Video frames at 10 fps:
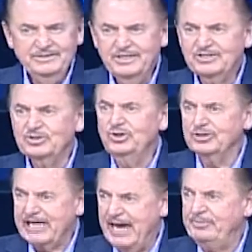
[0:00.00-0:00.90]
Just
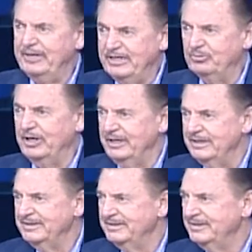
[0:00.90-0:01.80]
look happy anyway.
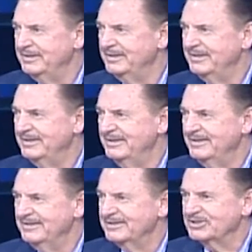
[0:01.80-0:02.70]

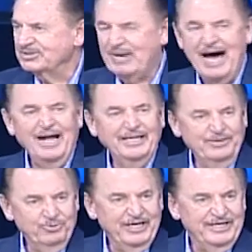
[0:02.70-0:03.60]
Smile
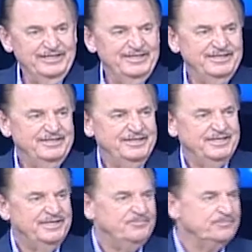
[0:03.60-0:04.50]
anyway.
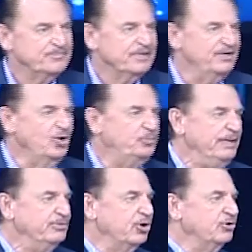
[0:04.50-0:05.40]
You know,
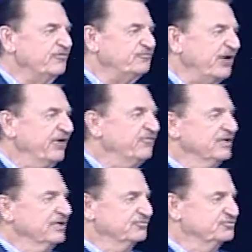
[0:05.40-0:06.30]
people go get faith
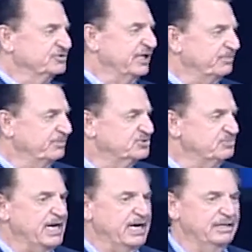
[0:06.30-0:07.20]
lifts to help them
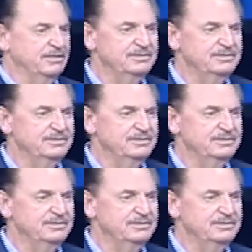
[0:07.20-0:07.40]
smile.